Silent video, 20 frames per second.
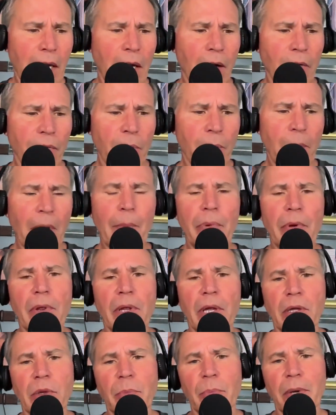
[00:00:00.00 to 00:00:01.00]
Remember
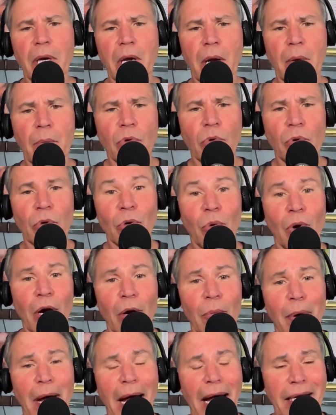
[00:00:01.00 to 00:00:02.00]
that the Become Who You
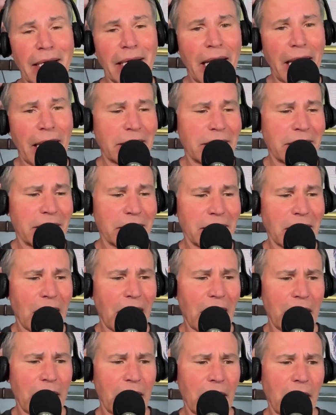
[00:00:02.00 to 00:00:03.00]
Are podcast is
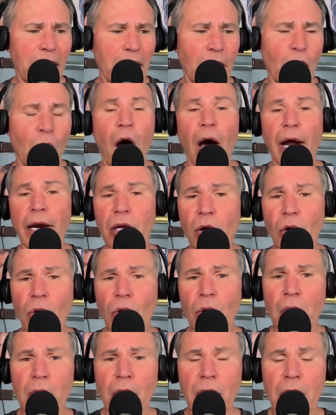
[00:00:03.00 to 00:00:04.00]
on audio,
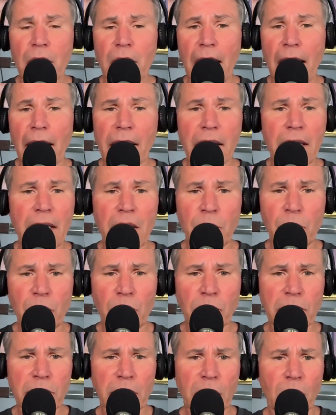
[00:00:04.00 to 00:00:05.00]
on any
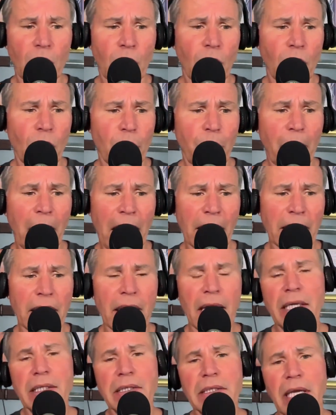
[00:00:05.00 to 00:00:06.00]
music or
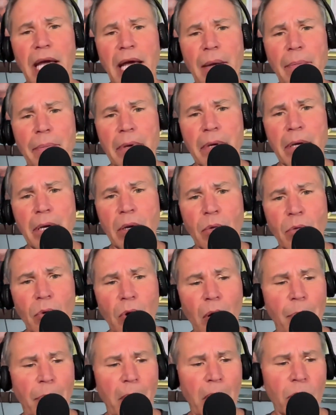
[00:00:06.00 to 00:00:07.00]
podcast app.
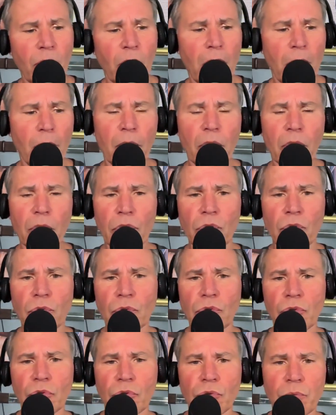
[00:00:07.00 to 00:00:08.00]
We're up on Rumble,
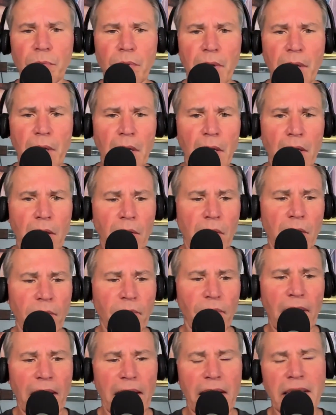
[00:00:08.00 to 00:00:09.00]
YouTube. You can
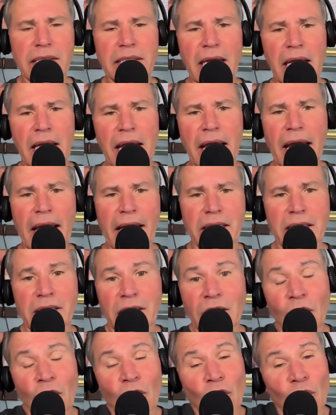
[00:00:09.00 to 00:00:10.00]
find us on
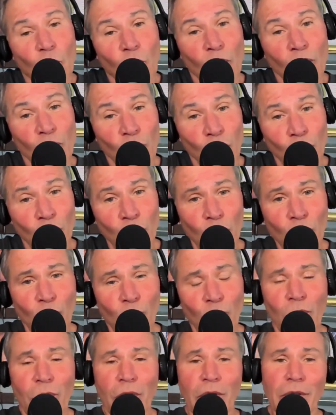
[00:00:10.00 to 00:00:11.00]
X. When you
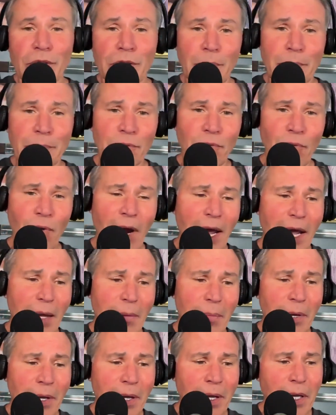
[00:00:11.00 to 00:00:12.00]
do
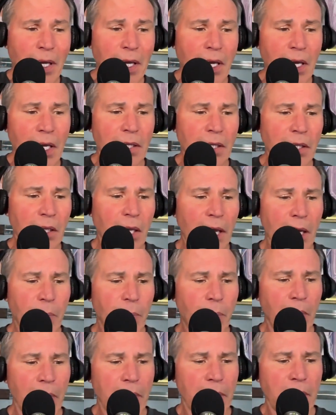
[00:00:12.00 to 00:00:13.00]
subscribe, hit the
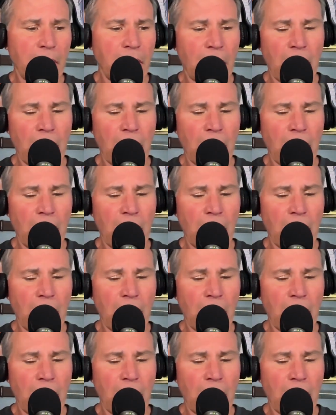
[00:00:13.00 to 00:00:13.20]
like button.